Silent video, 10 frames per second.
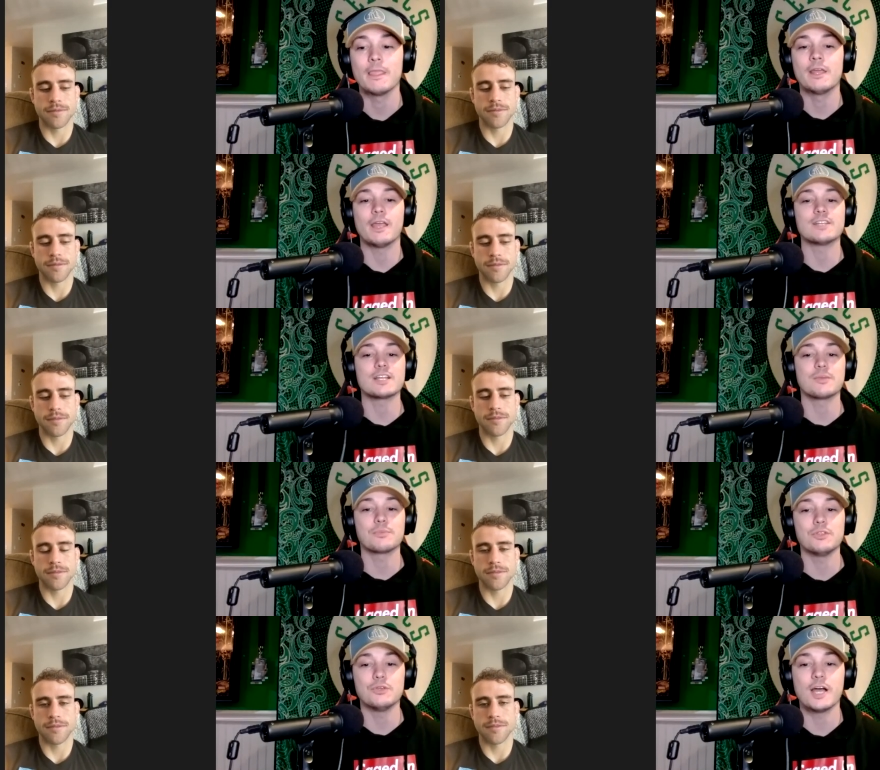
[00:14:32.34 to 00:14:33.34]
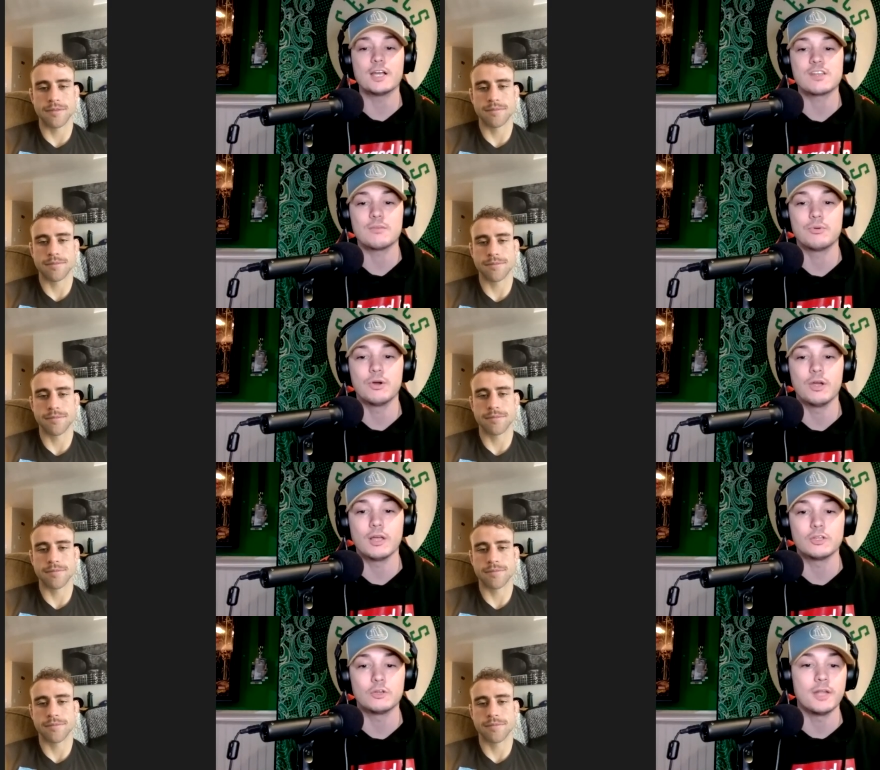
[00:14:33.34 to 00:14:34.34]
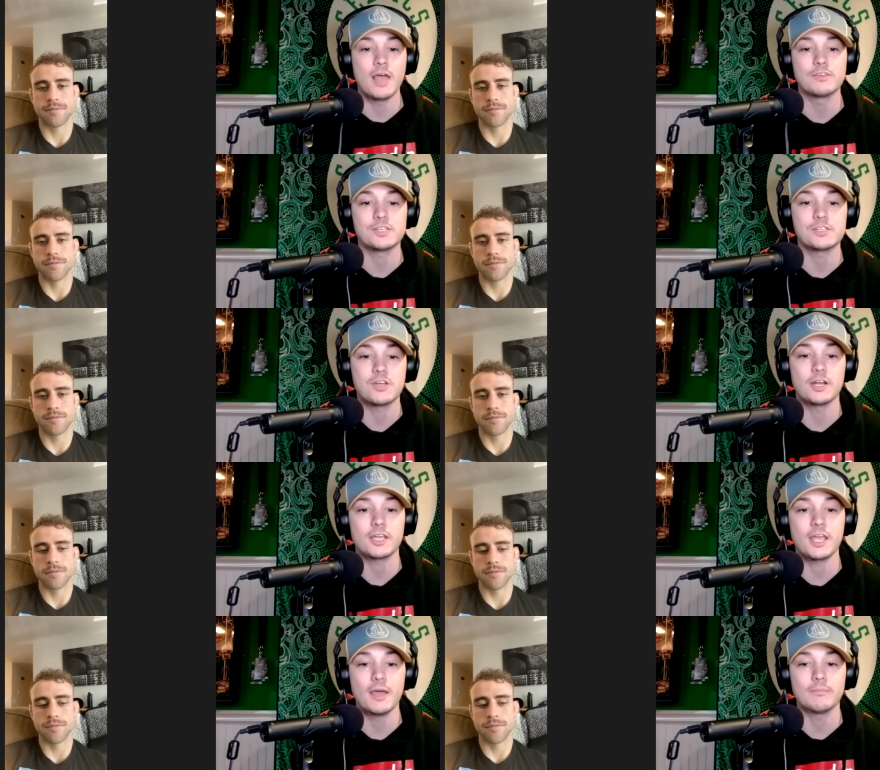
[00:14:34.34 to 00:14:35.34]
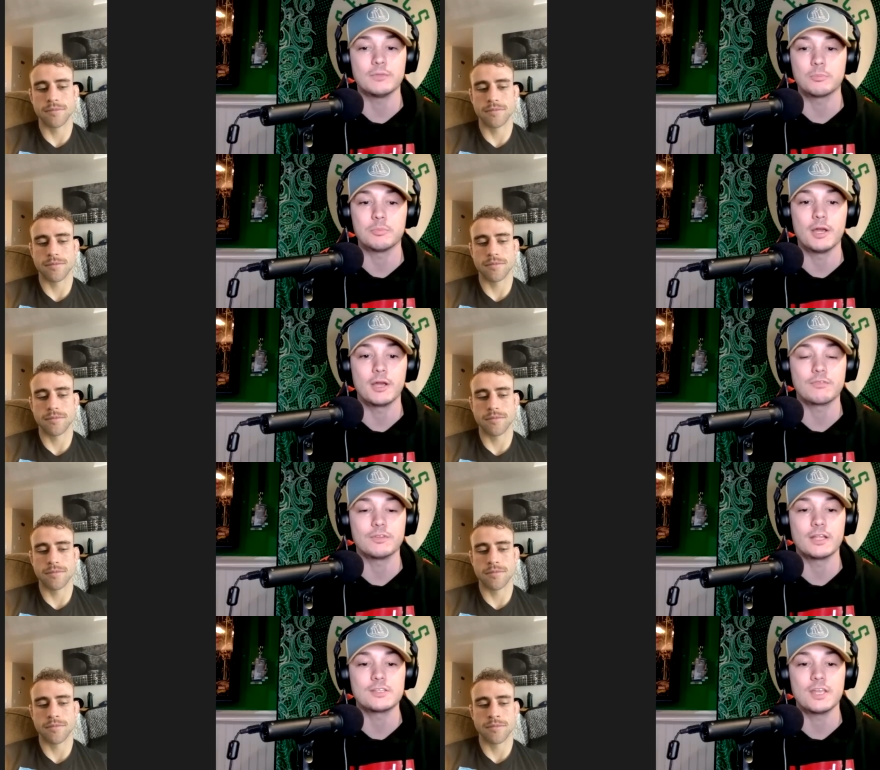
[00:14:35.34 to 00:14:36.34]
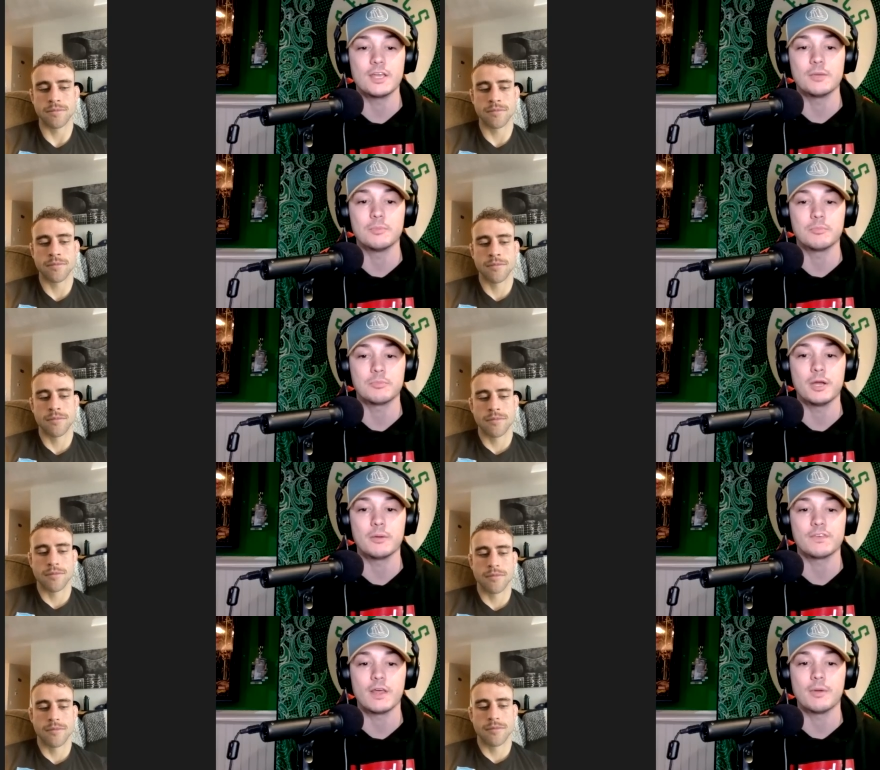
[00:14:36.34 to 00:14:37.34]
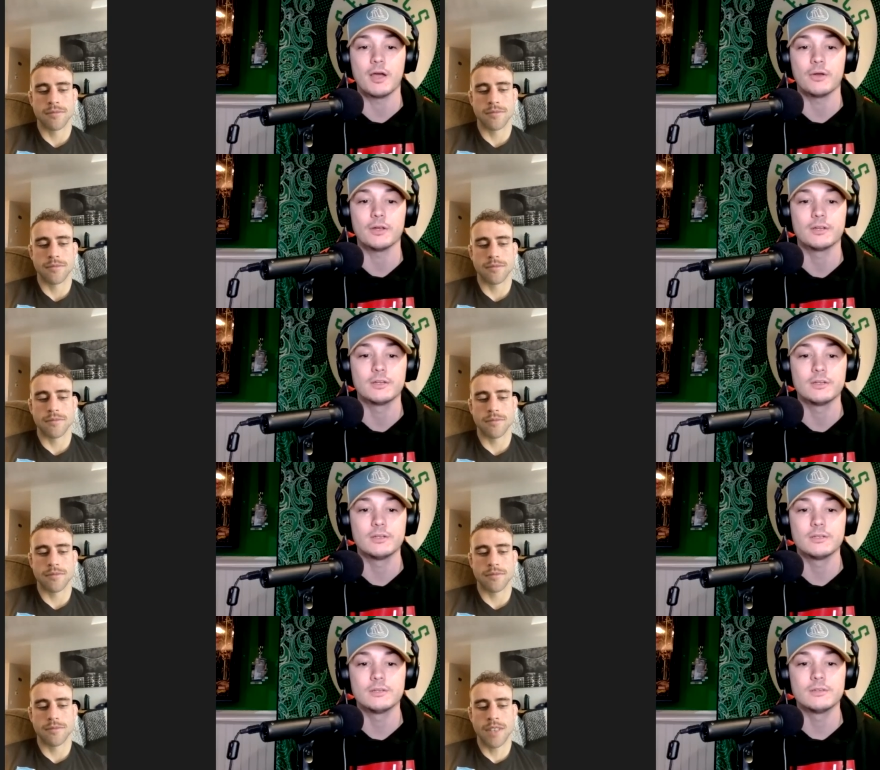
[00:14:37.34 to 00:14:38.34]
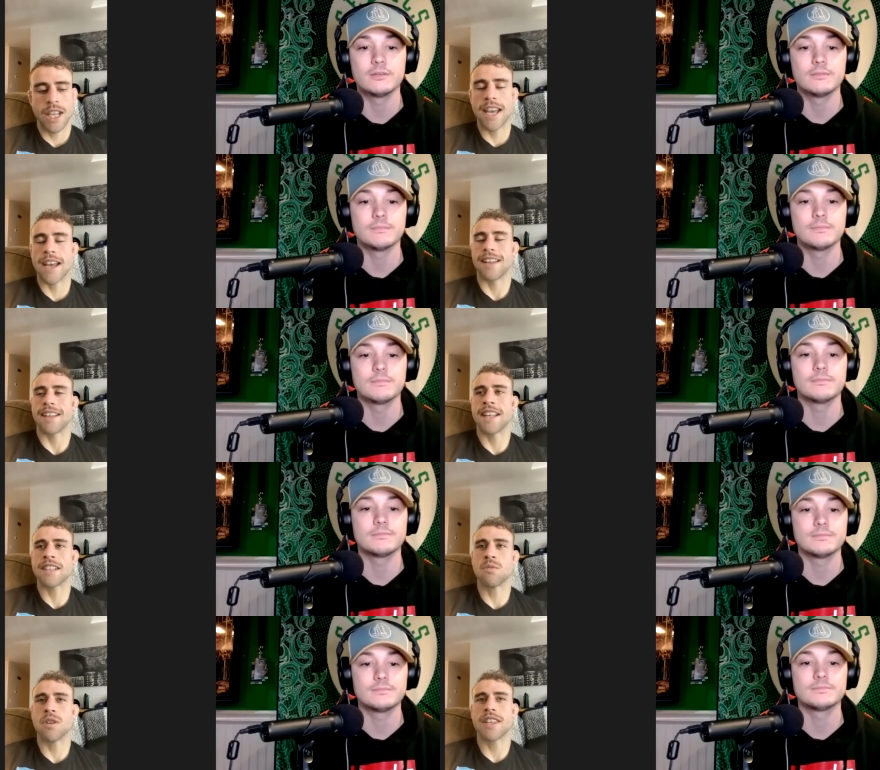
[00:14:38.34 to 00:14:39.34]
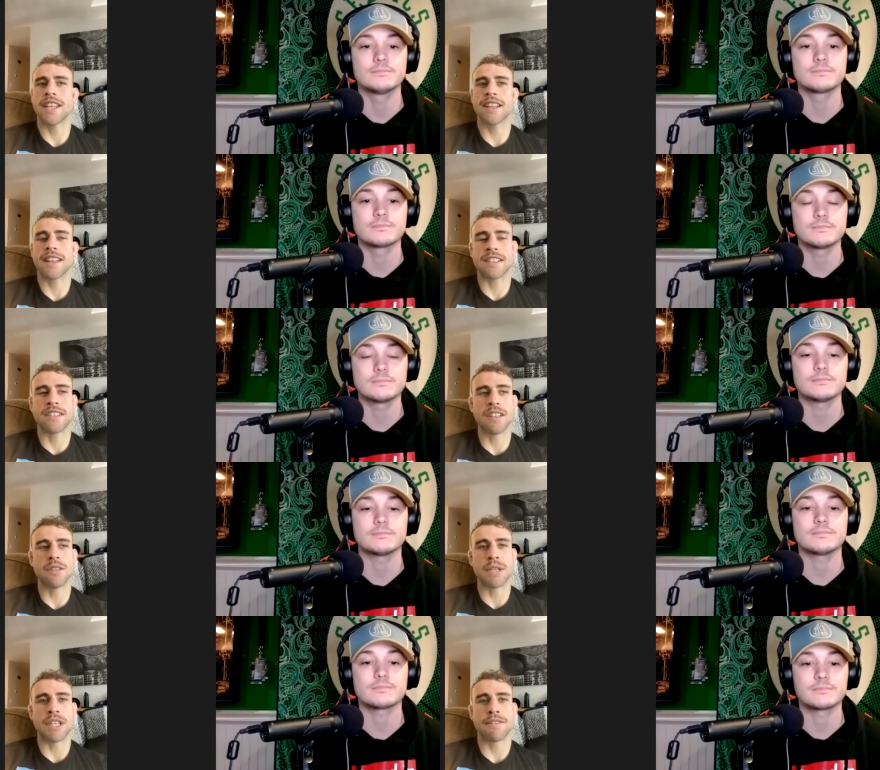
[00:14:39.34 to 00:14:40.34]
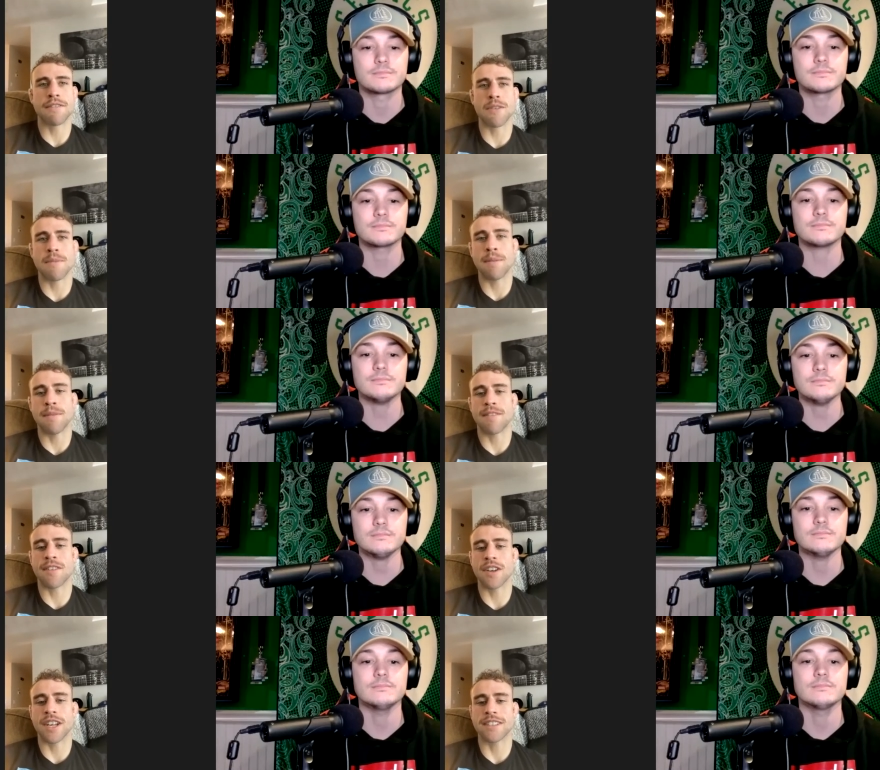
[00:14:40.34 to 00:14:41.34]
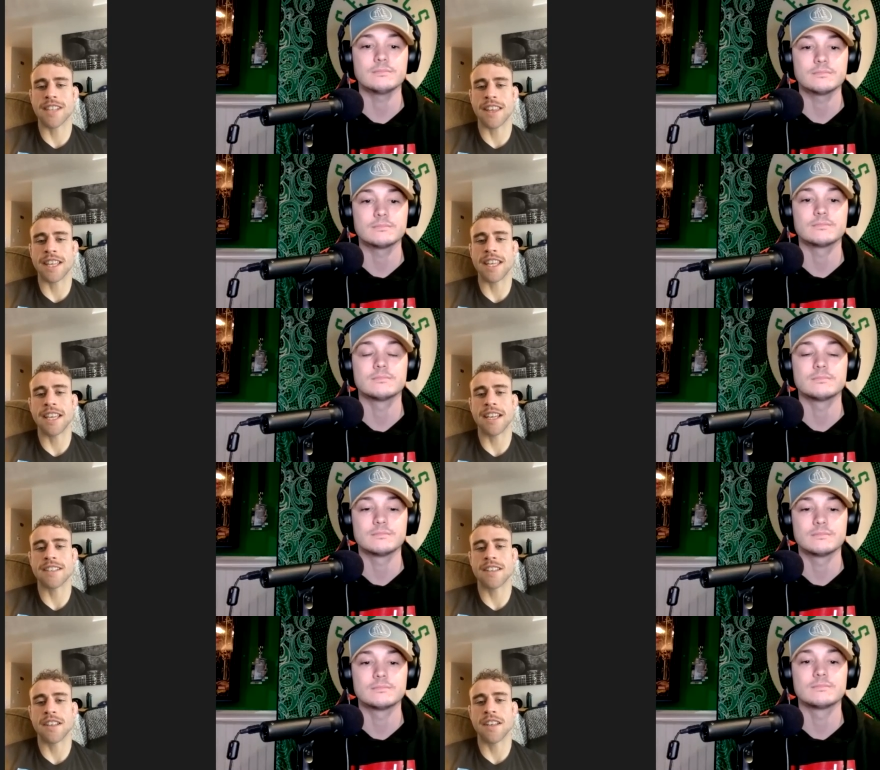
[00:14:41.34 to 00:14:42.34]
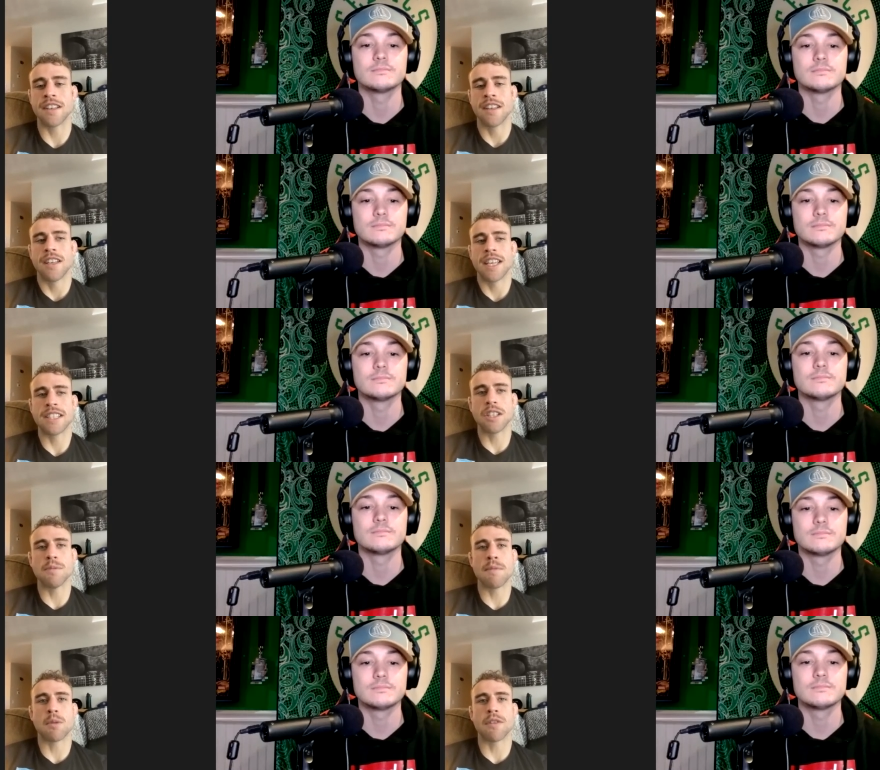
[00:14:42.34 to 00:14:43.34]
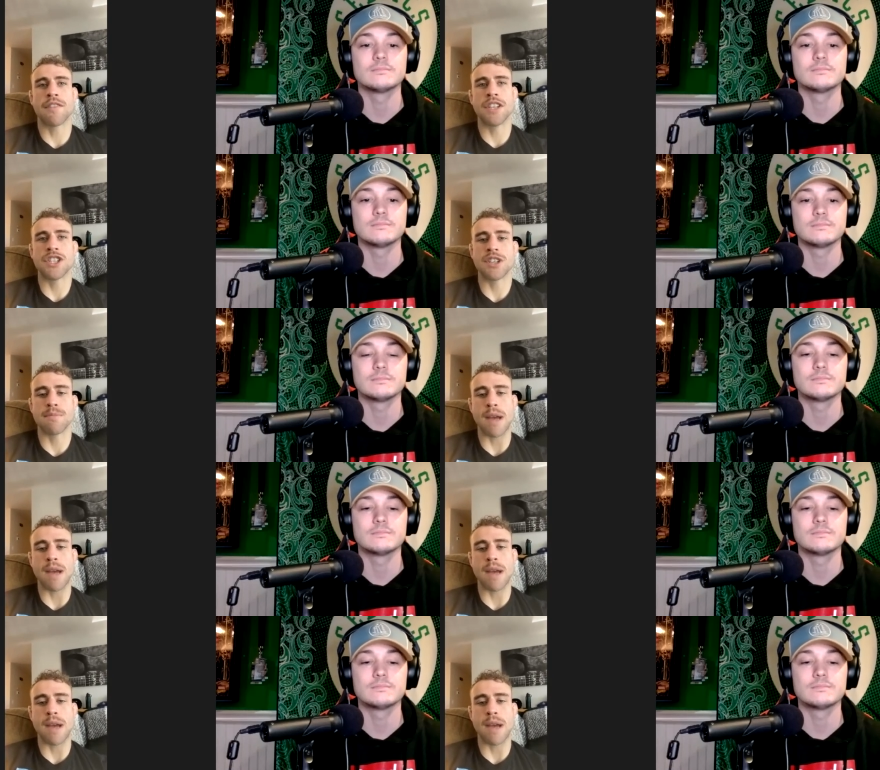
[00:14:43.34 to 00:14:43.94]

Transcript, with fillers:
Speaker 1: Is that something that you guys have put a little bit of emphasis on in camp, you know, preparing for that stand up and preparing for that power?
Speaker 2: Yeah, that's one thing that's a little bit different from him and Fernie, is I think he's a little bit more finishing